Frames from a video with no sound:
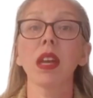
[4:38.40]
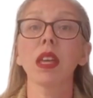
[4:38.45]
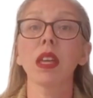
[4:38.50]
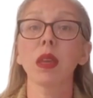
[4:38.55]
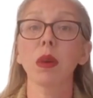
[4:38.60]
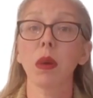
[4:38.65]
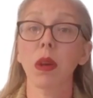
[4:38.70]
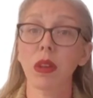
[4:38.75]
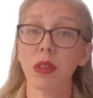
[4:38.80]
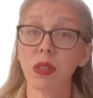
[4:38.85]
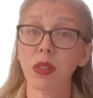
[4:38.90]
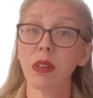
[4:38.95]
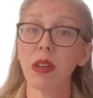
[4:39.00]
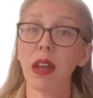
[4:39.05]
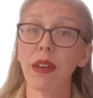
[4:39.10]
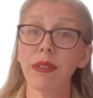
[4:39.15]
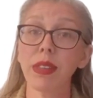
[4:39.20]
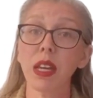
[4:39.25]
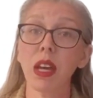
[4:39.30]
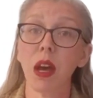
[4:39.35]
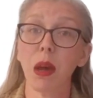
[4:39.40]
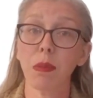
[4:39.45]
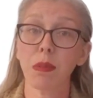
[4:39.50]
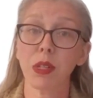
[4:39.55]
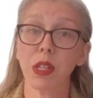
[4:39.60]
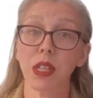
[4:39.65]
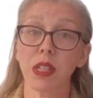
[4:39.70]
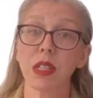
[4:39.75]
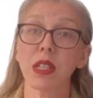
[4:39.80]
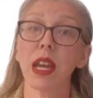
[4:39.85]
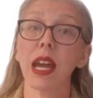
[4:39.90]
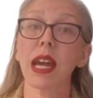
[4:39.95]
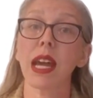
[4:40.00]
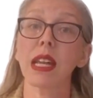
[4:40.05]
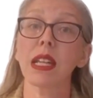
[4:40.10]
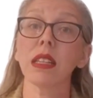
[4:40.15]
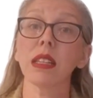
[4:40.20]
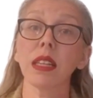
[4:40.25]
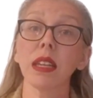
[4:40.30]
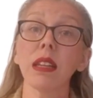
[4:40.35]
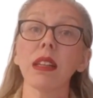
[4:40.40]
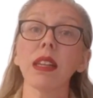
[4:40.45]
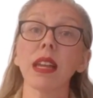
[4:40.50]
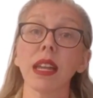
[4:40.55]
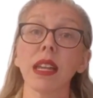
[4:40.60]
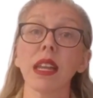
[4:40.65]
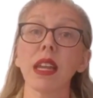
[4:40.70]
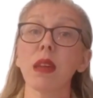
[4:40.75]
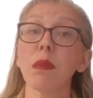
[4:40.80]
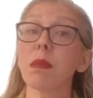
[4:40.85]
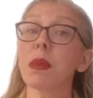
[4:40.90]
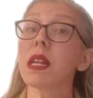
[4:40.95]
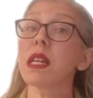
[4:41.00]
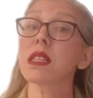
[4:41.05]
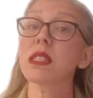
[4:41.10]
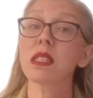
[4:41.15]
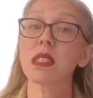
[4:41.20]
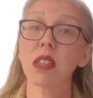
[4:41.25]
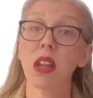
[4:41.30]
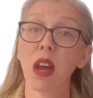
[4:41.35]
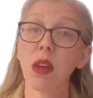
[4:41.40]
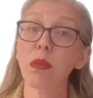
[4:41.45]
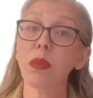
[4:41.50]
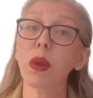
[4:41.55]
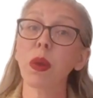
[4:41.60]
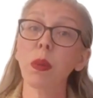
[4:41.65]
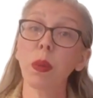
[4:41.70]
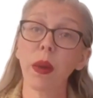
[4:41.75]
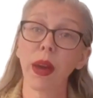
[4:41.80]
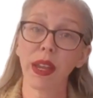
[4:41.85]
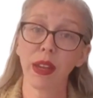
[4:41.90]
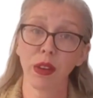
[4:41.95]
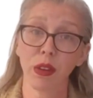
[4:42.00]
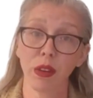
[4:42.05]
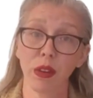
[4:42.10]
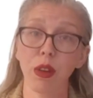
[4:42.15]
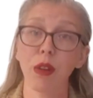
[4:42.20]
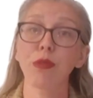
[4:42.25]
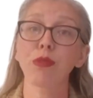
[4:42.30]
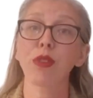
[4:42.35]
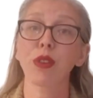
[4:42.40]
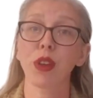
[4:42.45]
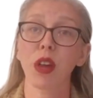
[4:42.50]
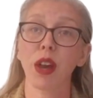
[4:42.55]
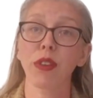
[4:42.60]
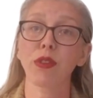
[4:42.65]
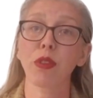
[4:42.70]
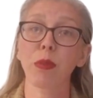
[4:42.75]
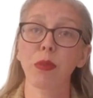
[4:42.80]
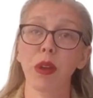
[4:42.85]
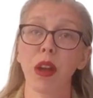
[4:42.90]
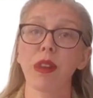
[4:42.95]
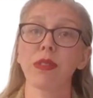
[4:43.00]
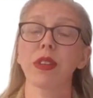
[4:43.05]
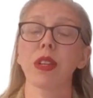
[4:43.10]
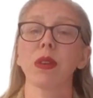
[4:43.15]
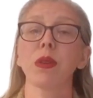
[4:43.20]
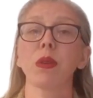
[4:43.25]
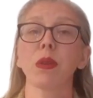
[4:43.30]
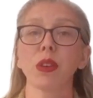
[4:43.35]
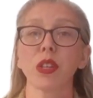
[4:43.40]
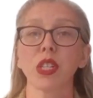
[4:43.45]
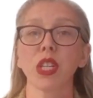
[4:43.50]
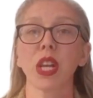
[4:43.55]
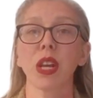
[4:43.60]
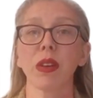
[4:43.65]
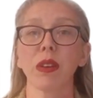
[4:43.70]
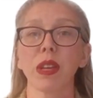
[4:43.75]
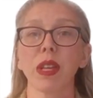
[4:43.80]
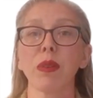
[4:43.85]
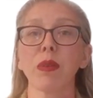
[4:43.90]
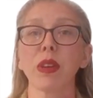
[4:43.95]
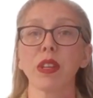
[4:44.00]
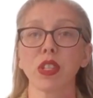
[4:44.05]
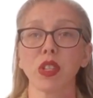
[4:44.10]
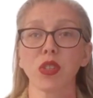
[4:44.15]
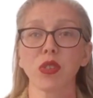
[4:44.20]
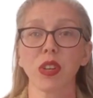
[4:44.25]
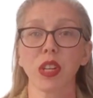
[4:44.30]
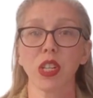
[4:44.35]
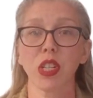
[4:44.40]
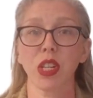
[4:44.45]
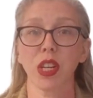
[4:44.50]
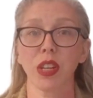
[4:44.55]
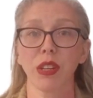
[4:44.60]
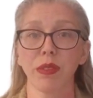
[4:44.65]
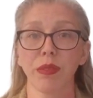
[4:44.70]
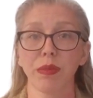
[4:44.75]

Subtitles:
You also have the option to add a legal ending, but it's not required for not-for-profit or charity registration.